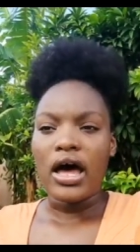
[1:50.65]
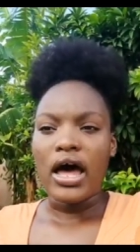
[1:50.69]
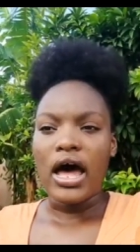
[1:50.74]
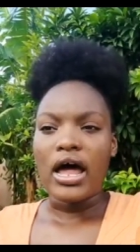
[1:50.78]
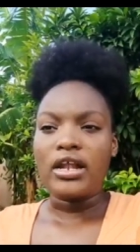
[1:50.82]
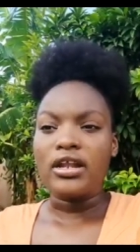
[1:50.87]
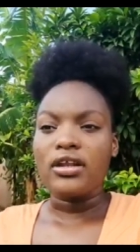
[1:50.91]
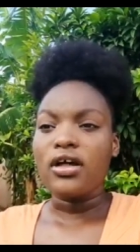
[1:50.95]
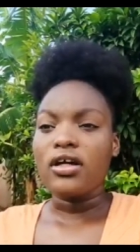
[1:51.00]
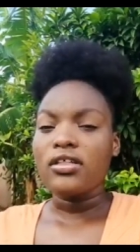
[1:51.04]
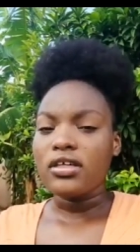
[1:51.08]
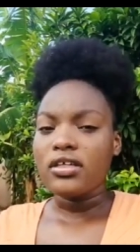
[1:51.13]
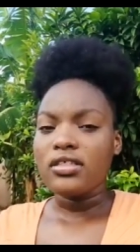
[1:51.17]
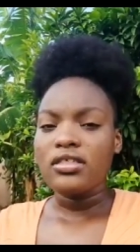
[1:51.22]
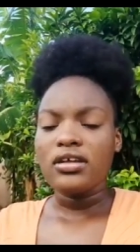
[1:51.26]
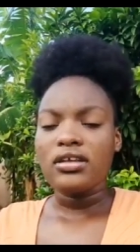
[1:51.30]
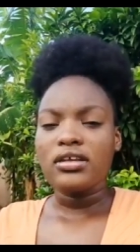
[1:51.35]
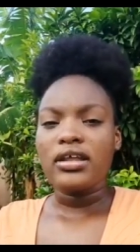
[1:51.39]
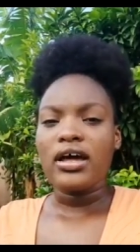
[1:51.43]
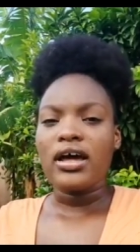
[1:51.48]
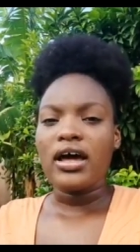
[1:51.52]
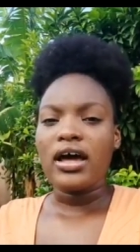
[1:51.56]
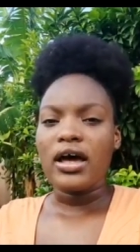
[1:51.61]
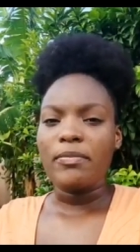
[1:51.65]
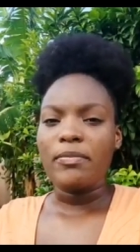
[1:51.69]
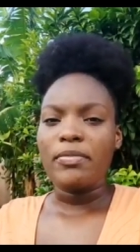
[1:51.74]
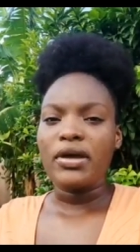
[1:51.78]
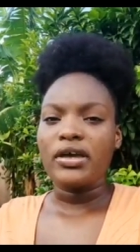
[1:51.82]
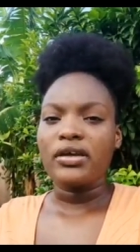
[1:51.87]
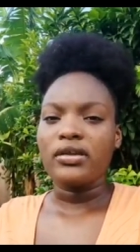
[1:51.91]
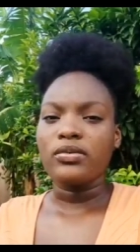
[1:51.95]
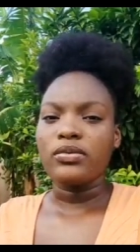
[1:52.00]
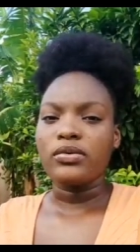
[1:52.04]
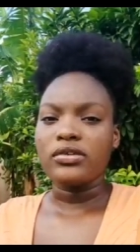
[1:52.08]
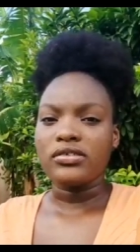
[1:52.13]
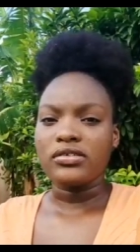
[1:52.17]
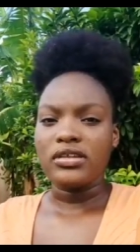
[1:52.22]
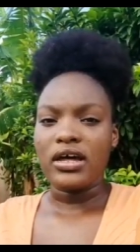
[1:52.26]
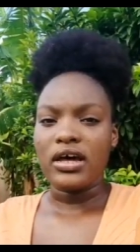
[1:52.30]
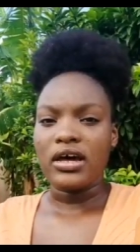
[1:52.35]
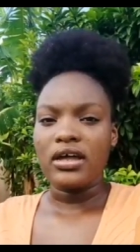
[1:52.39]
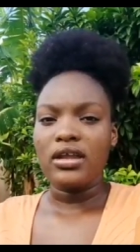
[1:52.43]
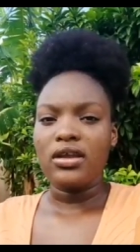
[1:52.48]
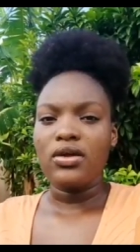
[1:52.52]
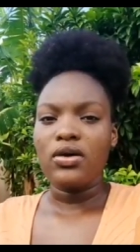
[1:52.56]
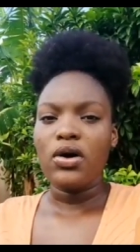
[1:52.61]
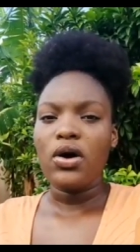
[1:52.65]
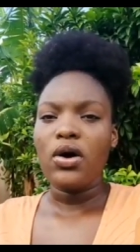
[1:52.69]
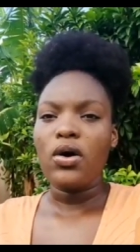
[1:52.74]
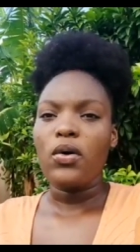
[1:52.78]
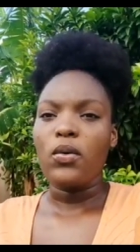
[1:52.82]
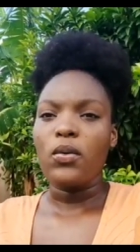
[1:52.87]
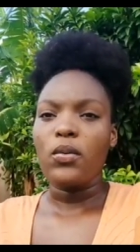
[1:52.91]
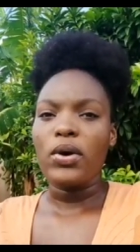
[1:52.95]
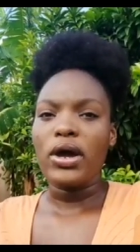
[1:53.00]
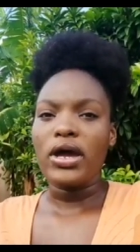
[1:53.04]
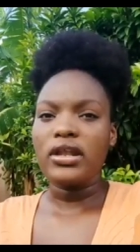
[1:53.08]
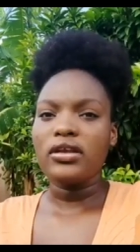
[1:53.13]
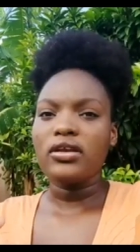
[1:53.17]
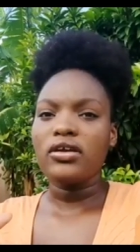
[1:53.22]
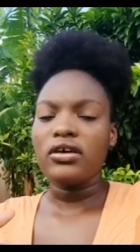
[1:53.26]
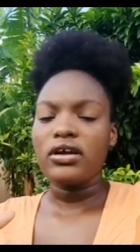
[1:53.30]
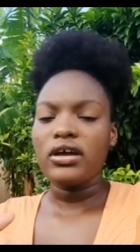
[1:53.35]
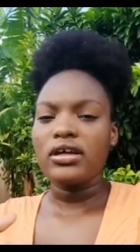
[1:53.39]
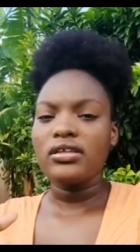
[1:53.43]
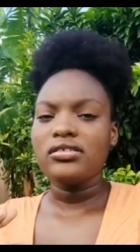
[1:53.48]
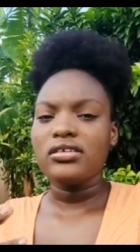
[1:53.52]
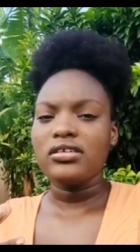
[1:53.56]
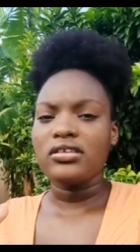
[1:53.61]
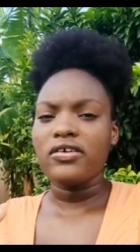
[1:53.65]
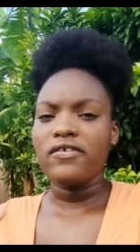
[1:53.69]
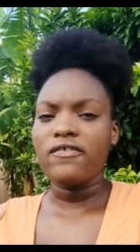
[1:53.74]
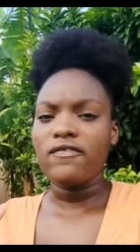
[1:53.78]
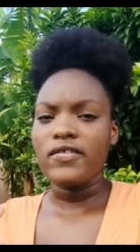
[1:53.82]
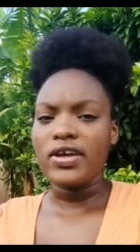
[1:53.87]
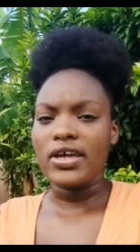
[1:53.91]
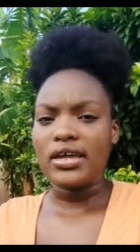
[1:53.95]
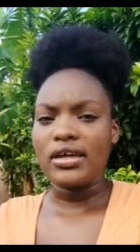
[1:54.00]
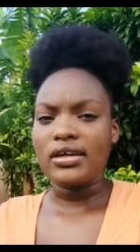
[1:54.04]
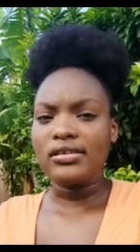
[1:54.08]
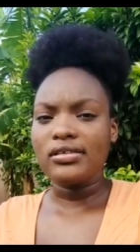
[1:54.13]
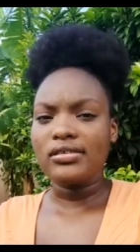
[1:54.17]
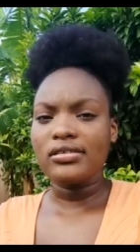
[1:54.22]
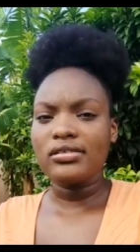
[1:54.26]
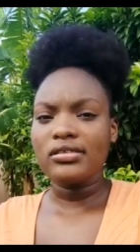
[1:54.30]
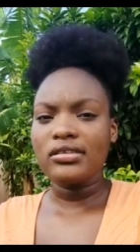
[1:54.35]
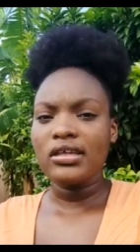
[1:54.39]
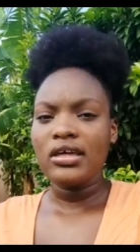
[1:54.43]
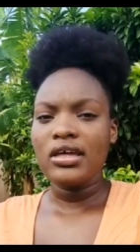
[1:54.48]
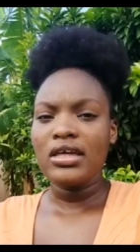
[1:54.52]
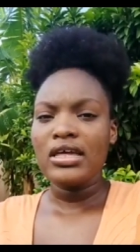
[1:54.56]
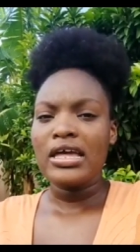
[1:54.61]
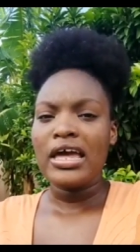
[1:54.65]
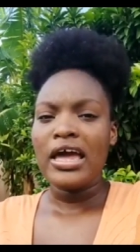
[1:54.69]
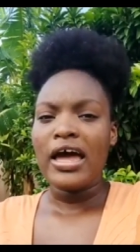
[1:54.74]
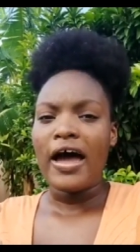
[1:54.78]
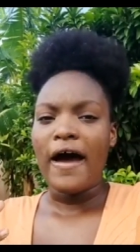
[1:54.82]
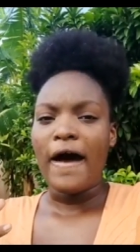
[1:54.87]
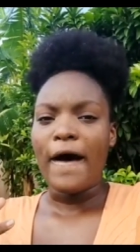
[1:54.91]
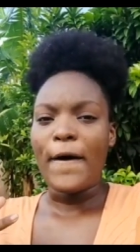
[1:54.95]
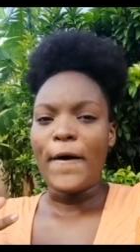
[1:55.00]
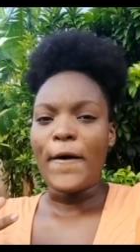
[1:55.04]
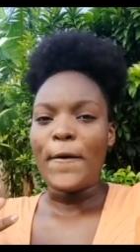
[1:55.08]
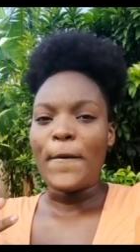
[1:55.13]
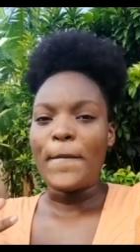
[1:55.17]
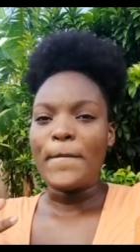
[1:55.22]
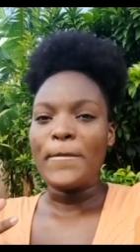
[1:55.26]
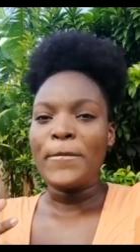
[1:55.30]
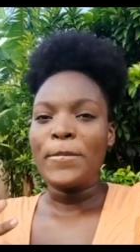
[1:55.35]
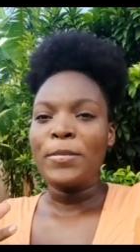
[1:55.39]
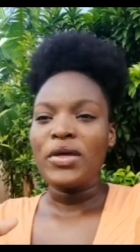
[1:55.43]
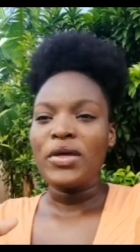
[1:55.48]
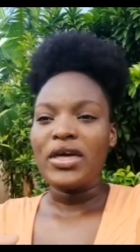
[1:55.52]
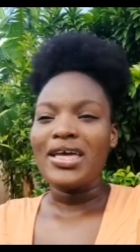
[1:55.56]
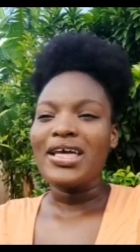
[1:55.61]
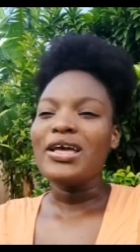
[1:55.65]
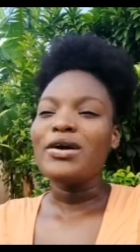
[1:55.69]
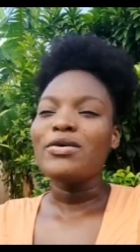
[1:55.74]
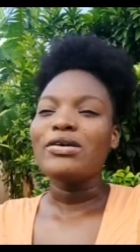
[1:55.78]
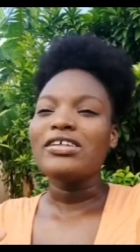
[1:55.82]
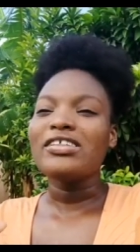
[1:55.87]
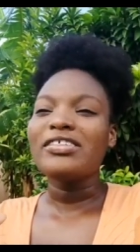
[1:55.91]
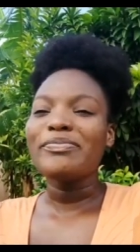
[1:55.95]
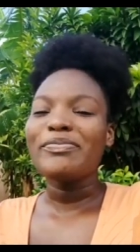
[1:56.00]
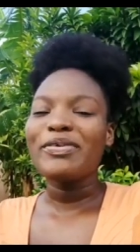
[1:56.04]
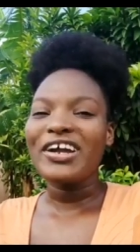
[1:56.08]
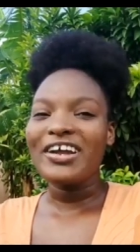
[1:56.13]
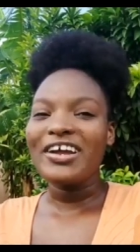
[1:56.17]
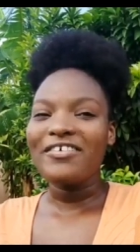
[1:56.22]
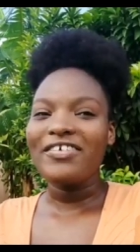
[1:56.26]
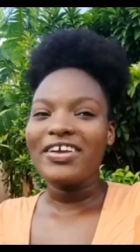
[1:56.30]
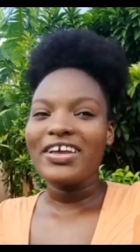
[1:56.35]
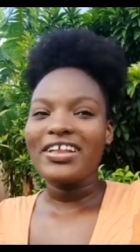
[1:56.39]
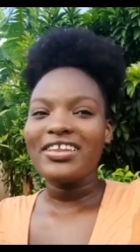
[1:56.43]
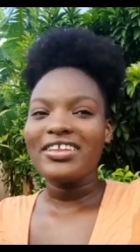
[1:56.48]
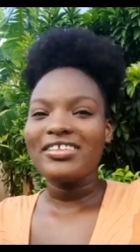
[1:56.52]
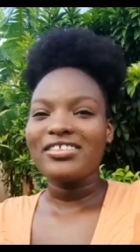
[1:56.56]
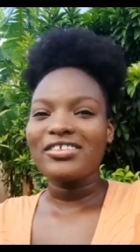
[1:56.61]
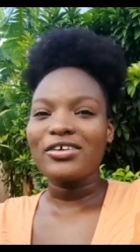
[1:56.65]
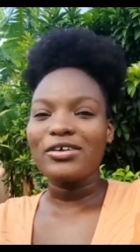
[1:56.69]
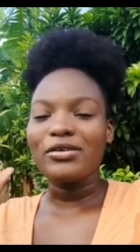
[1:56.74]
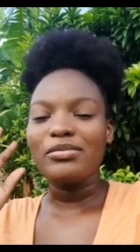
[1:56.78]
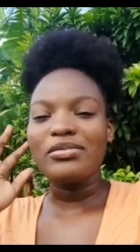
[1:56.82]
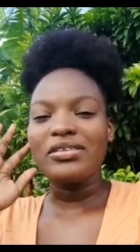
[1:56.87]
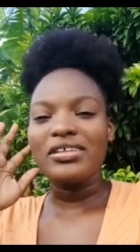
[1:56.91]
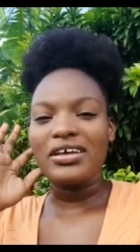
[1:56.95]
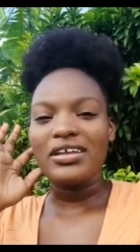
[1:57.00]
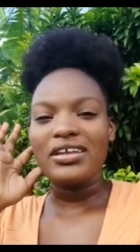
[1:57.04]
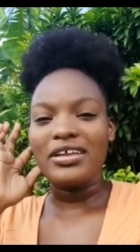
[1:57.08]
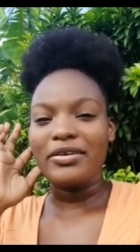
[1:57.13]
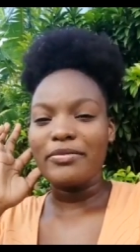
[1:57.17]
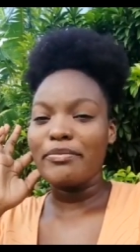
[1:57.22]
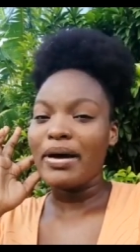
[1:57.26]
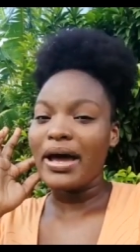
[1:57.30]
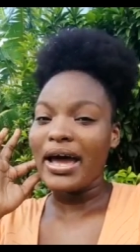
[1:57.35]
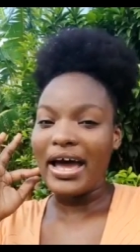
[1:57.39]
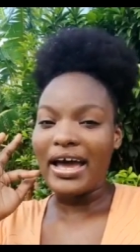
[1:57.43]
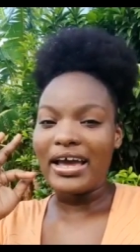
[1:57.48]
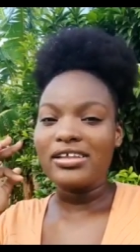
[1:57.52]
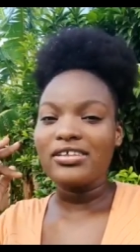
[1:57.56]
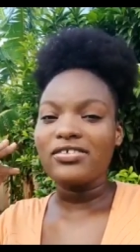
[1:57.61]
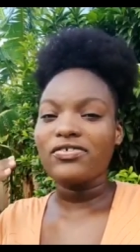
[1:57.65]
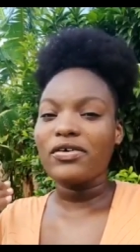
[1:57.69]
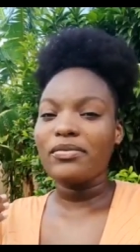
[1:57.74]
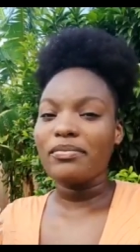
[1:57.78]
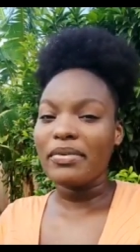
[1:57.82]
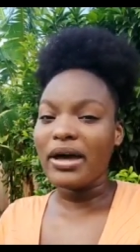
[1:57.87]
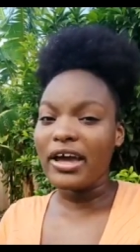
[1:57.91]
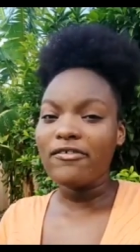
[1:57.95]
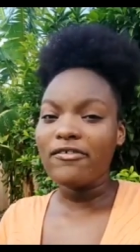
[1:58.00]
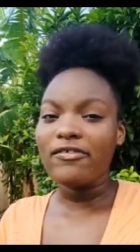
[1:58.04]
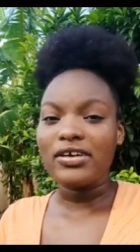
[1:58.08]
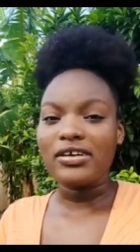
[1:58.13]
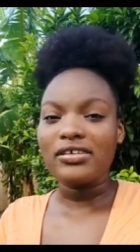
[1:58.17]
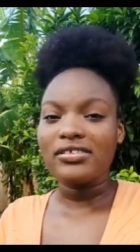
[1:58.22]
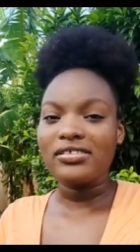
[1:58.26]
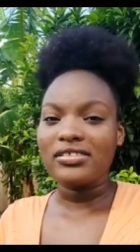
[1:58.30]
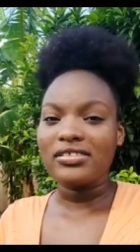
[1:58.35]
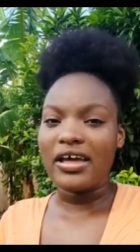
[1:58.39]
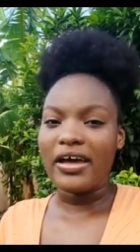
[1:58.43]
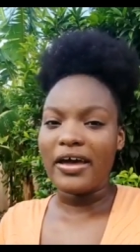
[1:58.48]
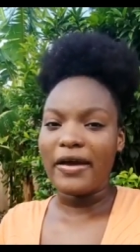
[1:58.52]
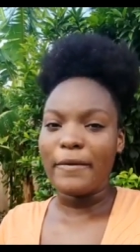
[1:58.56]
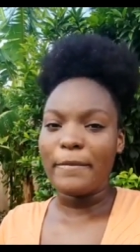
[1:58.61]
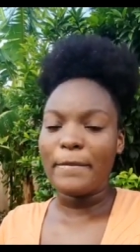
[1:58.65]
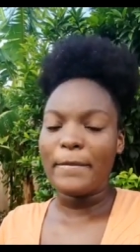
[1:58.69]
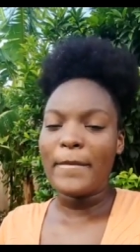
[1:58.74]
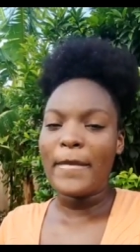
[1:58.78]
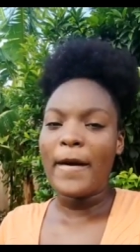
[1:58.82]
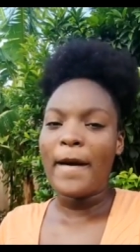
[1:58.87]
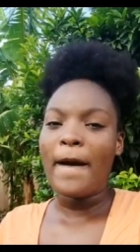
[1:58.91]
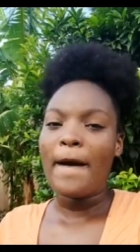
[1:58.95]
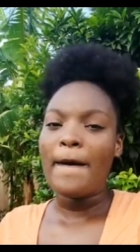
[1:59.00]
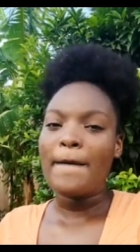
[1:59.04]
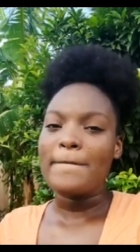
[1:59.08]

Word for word: another thing that happened was that when creating the face um, it was perfectly sculpted in my eyes for my first time